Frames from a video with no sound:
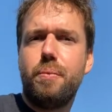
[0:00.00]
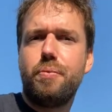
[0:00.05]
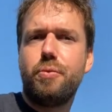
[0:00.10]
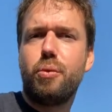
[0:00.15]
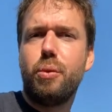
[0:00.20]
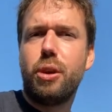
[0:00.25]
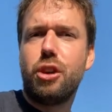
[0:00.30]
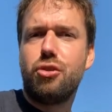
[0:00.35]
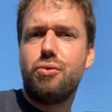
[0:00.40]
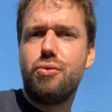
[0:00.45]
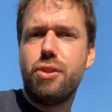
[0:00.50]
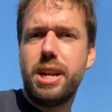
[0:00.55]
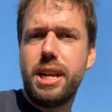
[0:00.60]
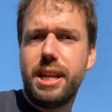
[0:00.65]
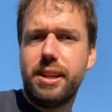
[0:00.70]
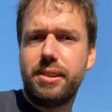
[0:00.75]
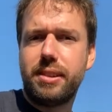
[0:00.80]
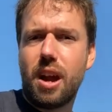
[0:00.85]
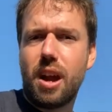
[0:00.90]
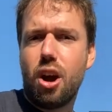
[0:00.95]
We should really
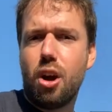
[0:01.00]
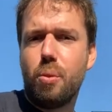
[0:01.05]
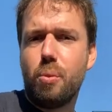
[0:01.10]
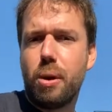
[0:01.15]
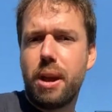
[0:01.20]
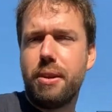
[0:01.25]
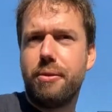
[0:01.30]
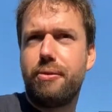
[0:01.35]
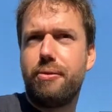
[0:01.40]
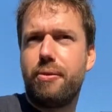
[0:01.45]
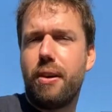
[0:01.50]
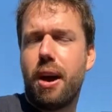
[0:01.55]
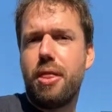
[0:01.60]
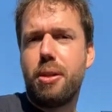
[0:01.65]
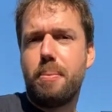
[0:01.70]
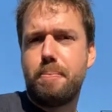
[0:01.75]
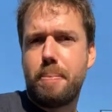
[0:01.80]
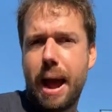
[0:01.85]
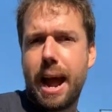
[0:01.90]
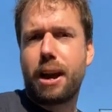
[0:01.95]
start with the
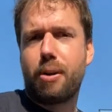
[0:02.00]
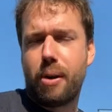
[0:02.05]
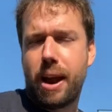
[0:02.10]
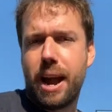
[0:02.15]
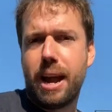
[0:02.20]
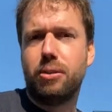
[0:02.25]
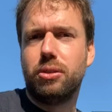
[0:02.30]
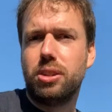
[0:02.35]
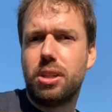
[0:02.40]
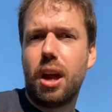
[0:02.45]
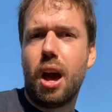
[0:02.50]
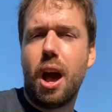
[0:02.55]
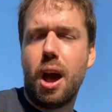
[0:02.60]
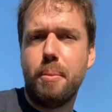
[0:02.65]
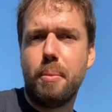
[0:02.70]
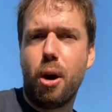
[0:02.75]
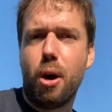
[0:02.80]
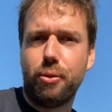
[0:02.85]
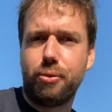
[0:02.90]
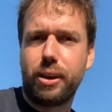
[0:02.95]
background
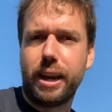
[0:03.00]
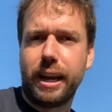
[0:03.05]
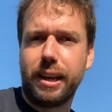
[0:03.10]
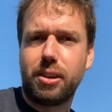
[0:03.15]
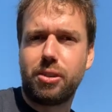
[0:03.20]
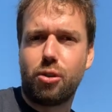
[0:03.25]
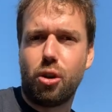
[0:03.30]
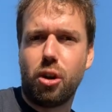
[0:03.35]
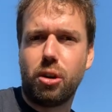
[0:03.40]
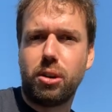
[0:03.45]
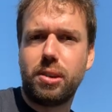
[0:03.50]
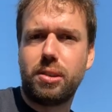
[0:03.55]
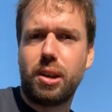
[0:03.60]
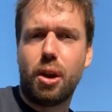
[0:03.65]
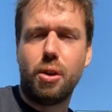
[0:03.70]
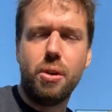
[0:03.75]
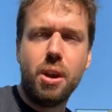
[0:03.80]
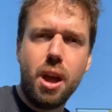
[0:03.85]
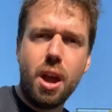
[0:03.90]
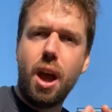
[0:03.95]
of King's Cross.
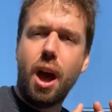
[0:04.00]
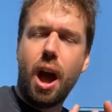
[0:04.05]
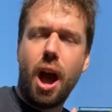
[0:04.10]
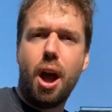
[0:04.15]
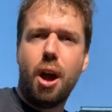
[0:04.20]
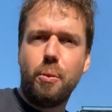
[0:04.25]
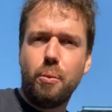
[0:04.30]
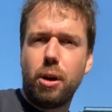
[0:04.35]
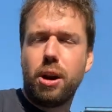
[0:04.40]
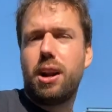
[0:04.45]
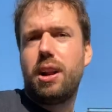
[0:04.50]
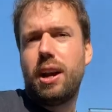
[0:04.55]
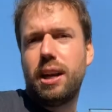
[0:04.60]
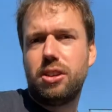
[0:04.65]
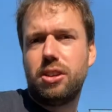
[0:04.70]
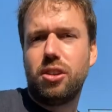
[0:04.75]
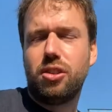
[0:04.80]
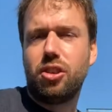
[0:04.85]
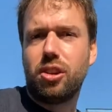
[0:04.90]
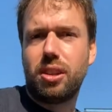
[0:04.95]
So what I'd like to
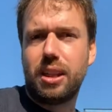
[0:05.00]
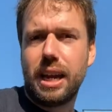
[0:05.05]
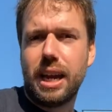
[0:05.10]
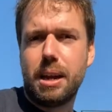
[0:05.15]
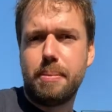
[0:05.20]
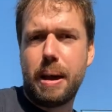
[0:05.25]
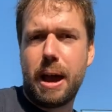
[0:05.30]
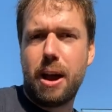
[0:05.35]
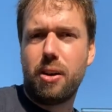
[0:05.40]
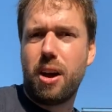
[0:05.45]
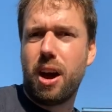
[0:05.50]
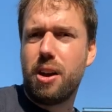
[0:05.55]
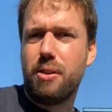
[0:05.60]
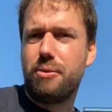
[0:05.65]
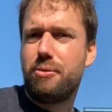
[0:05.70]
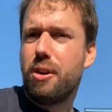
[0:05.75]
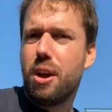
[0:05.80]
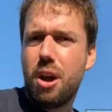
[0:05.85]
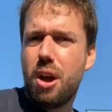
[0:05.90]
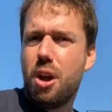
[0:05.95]
do is just think about kind of
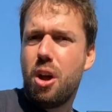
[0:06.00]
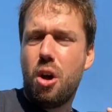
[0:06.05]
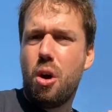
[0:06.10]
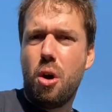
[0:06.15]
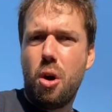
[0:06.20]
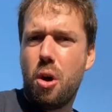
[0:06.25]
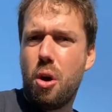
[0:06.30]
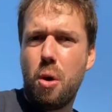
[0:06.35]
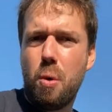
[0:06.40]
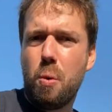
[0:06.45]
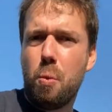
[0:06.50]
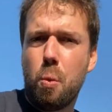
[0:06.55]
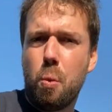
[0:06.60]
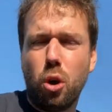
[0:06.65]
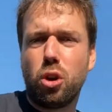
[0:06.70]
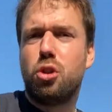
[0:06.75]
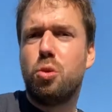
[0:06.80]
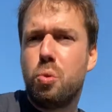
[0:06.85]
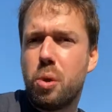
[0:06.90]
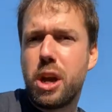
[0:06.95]

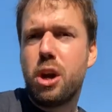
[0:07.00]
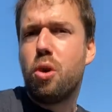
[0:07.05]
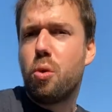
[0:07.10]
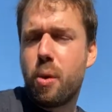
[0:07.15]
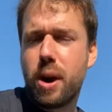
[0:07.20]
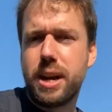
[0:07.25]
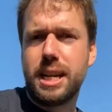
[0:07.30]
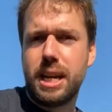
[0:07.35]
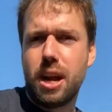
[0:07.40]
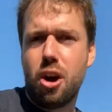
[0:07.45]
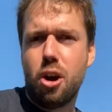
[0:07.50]
what do we already know